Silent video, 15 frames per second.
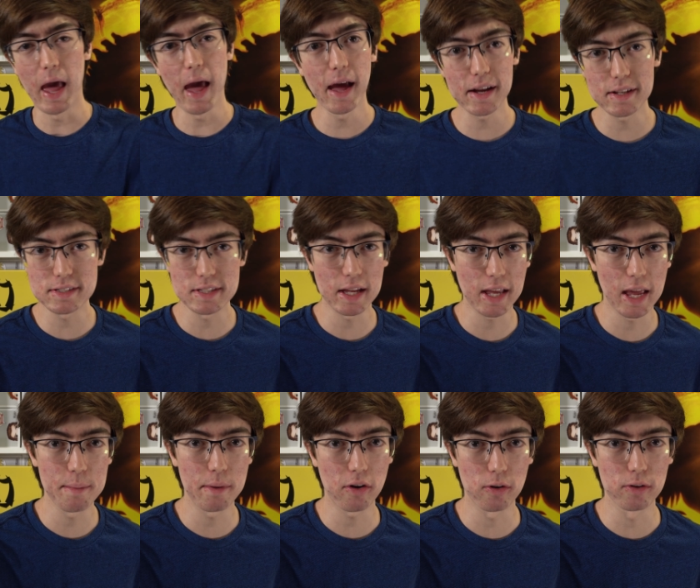X that
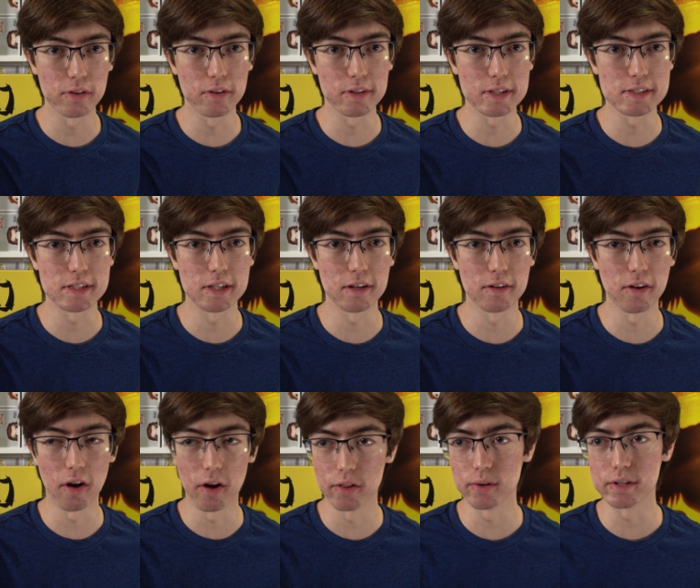came out earlier this year
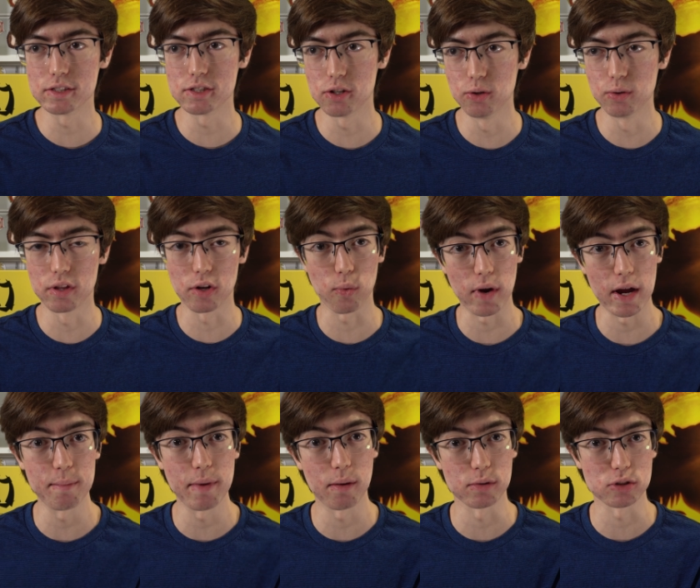all the way to The
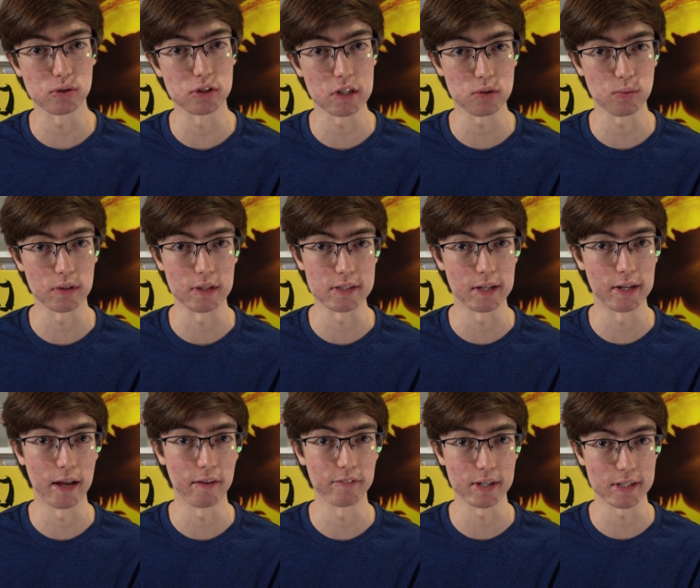Gray Man, which was just released on
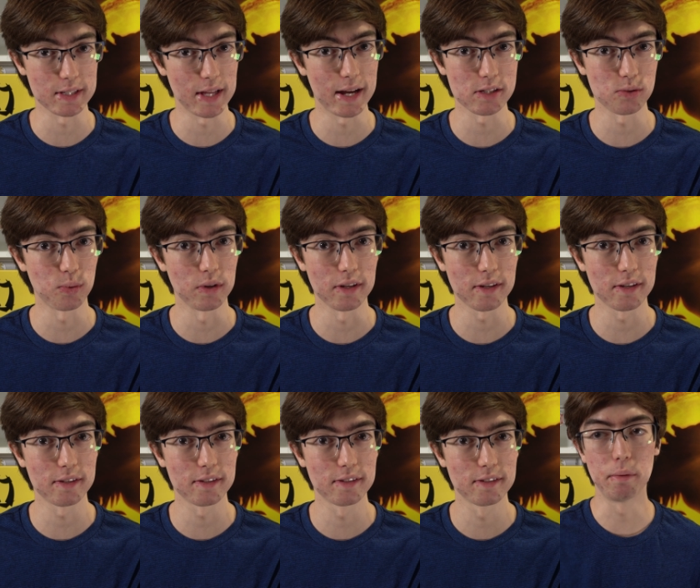Netflix last
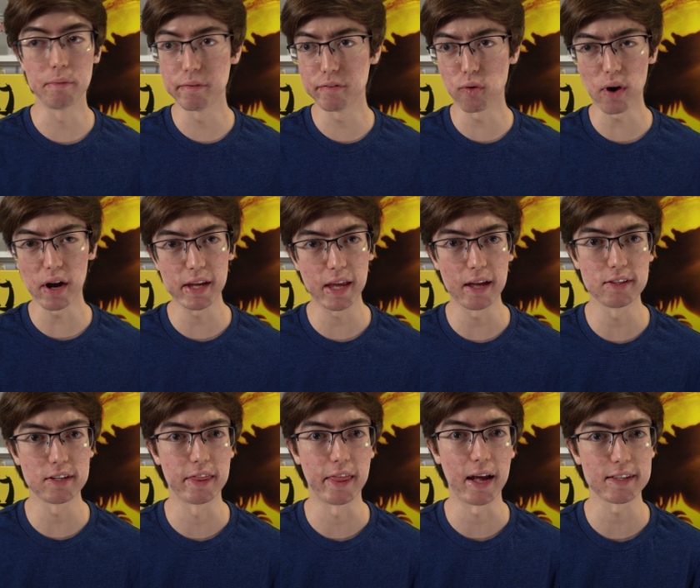week. But before I get
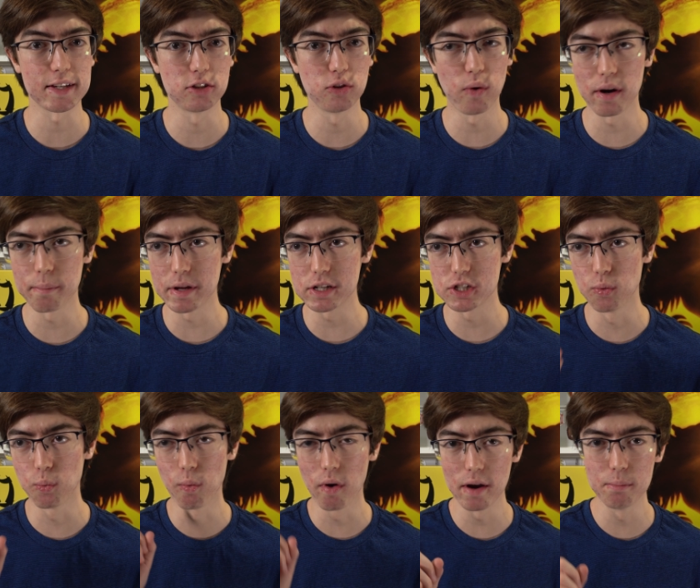into that, I do want to
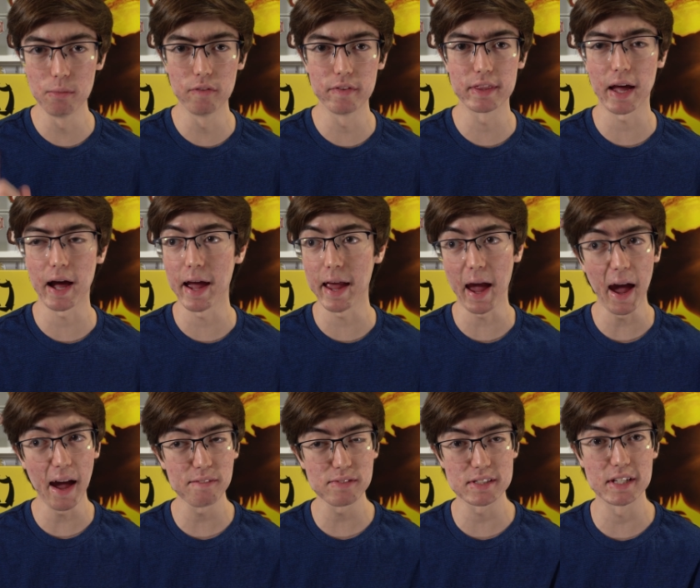mention one movie that I
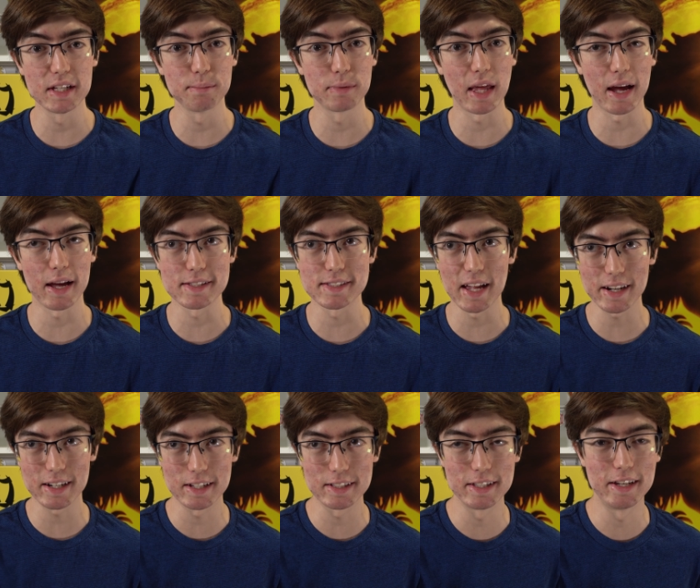have seen that has
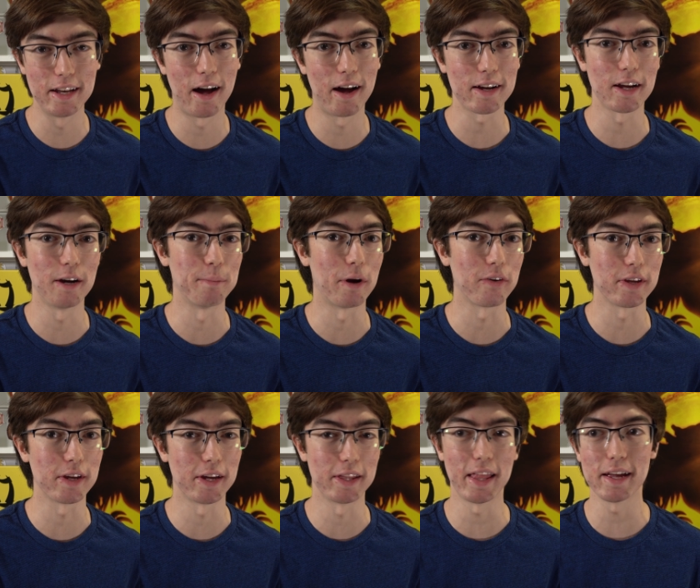technically not come out
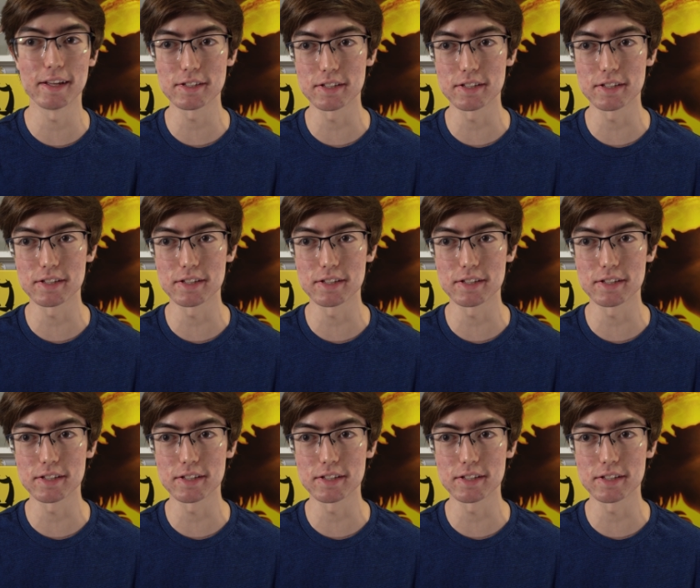yet, and that